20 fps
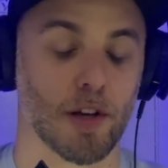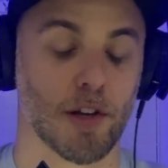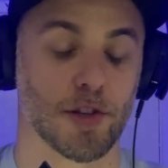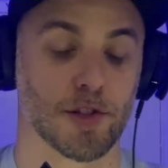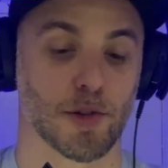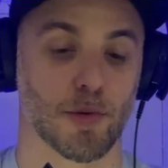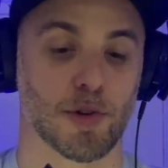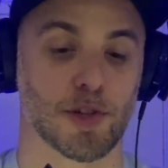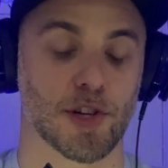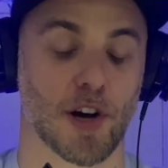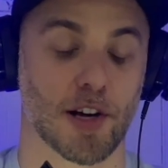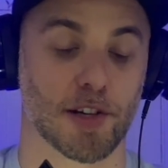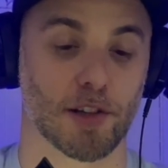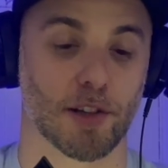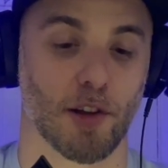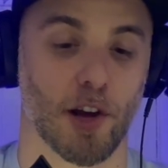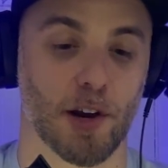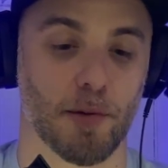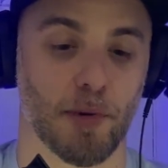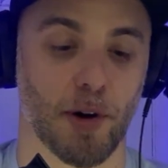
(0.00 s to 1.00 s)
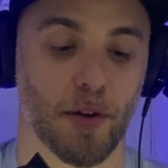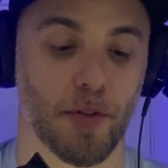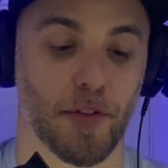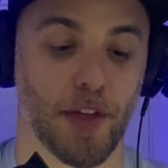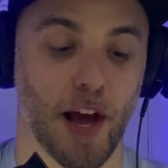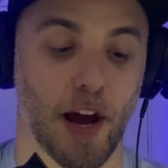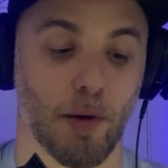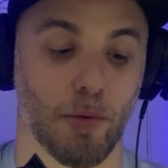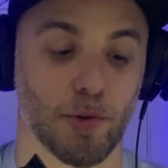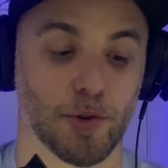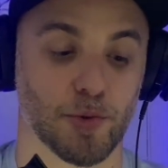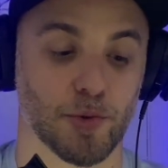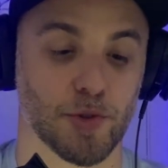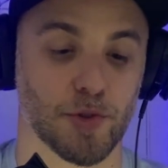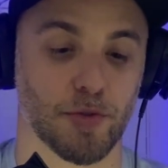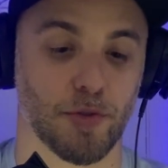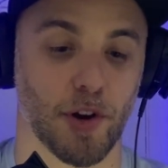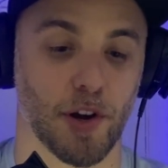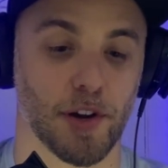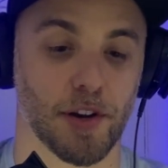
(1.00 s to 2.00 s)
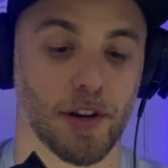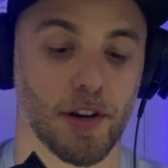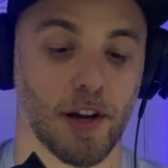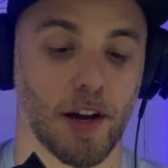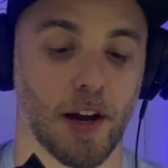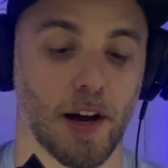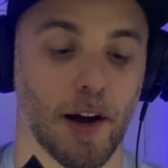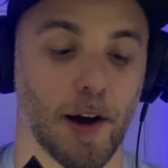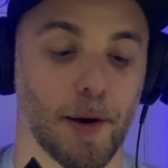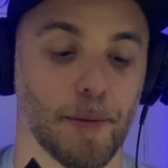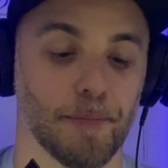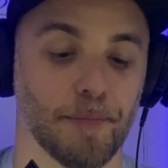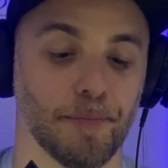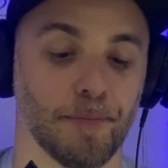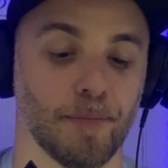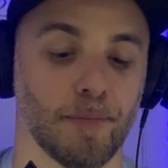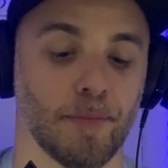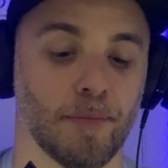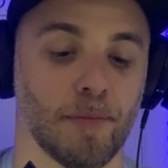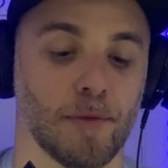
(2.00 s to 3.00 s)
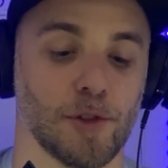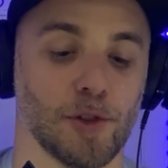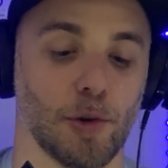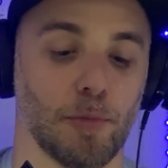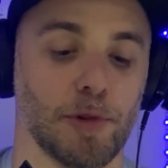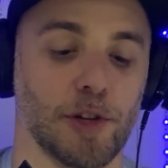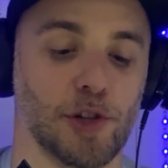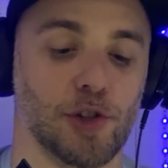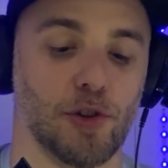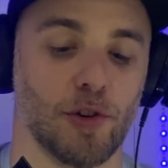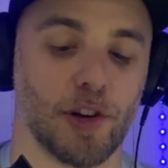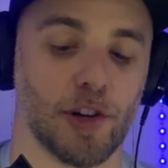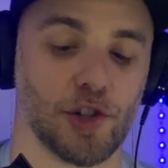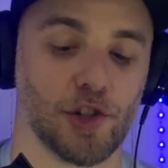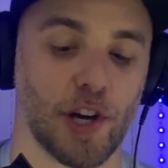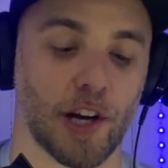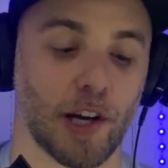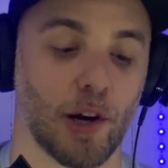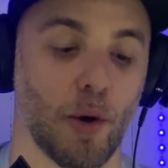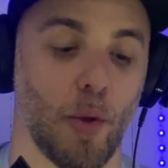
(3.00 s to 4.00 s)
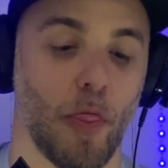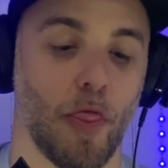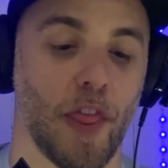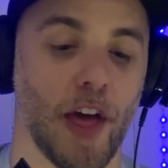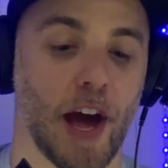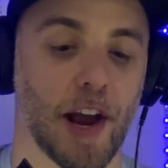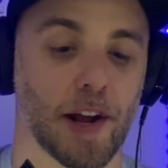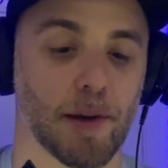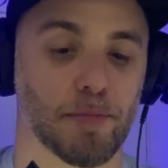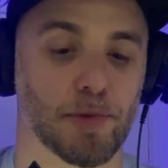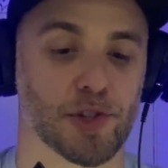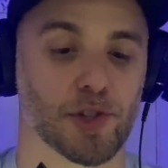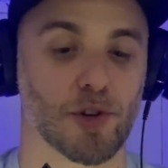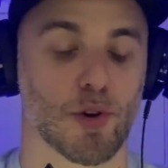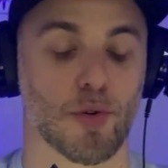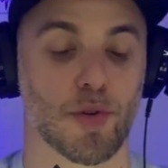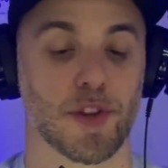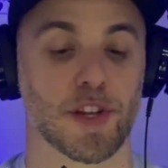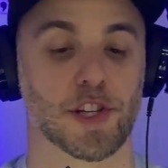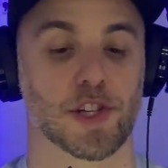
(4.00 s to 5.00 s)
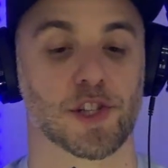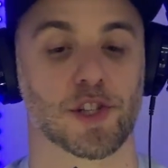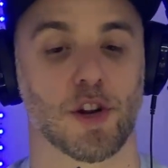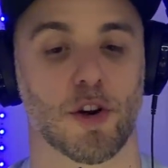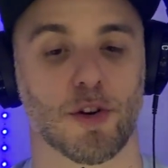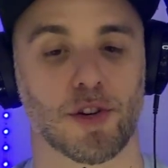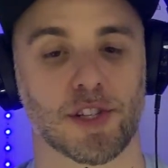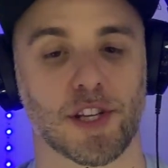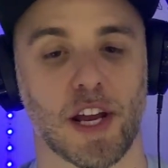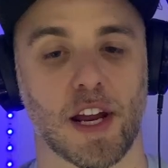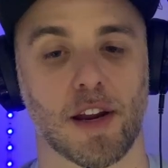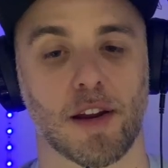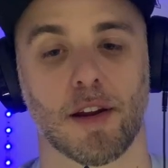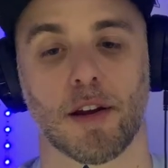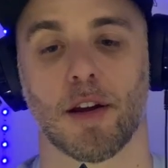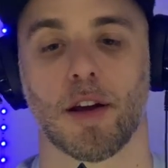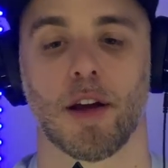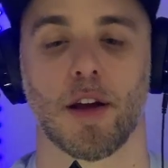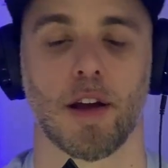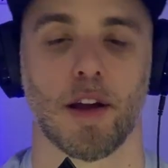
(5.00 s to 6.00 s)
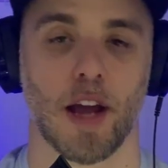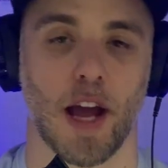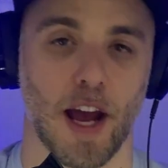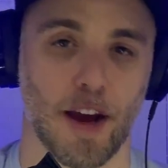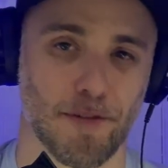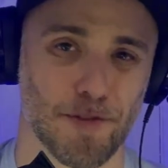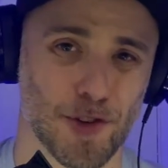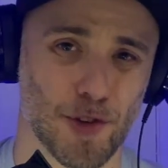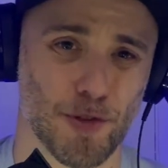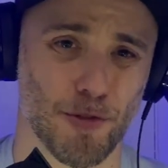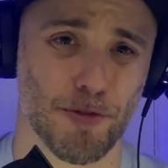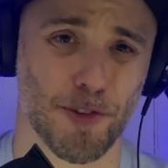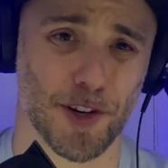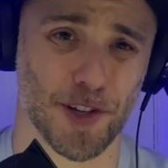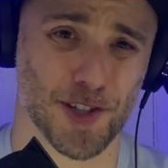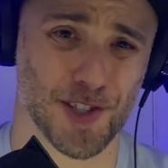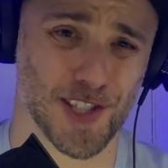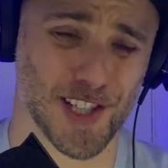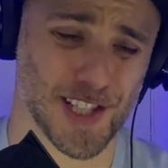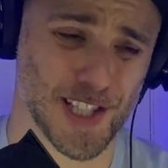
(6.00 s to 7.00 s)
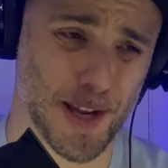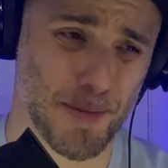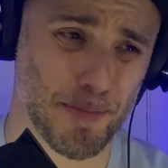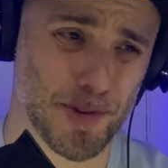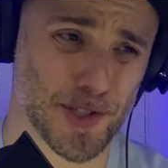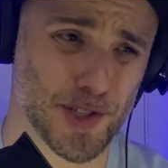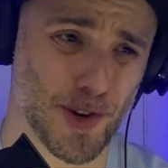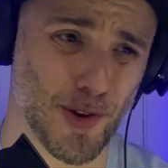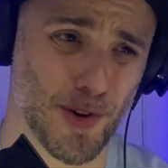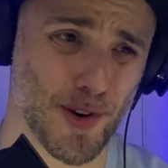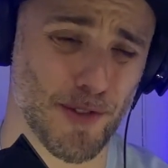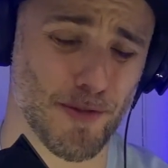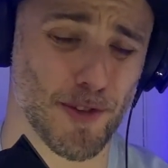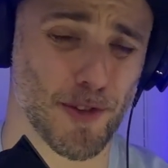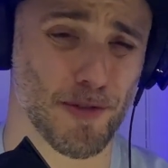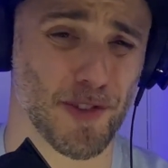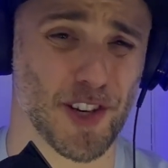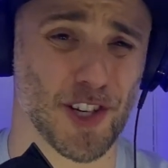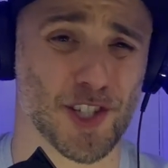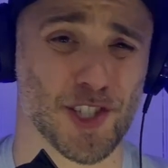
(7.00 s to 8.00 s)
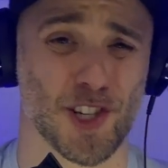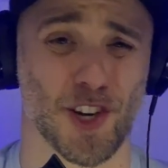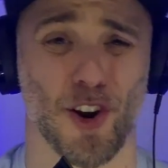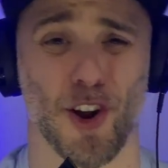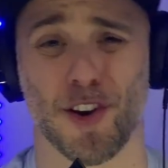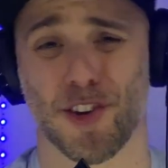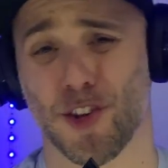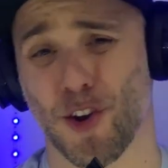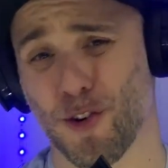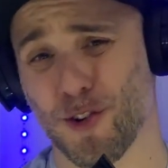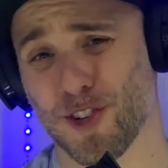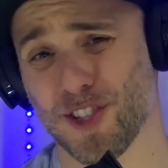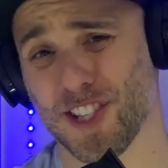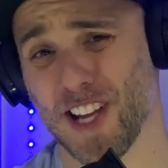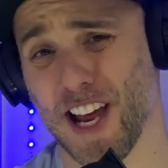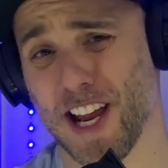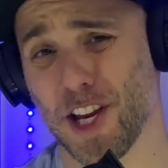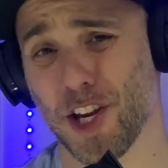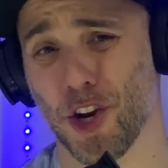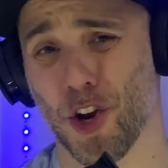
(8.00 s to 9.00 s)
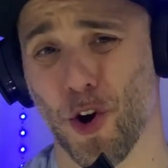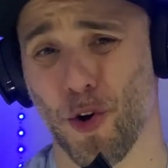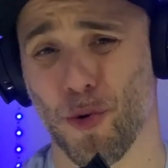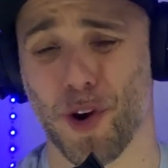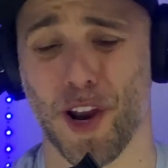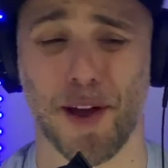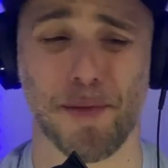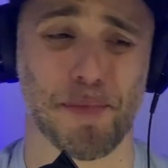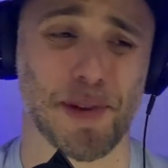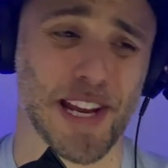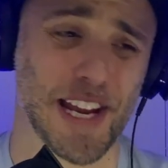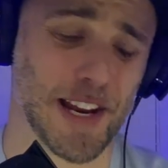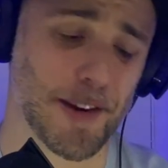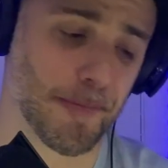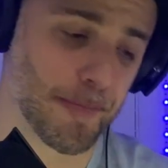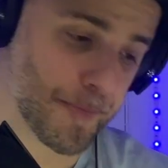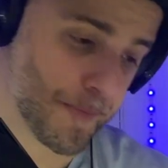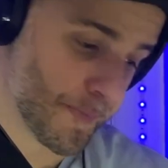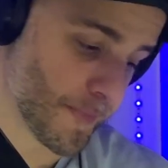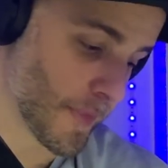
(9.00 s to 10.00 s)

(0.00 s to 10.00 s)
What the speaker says: So we talked a lot about that, which was fun. So be sure to check out that episode this Thursday after you finish this episode. If you finished it on Thursday, you know what I mean?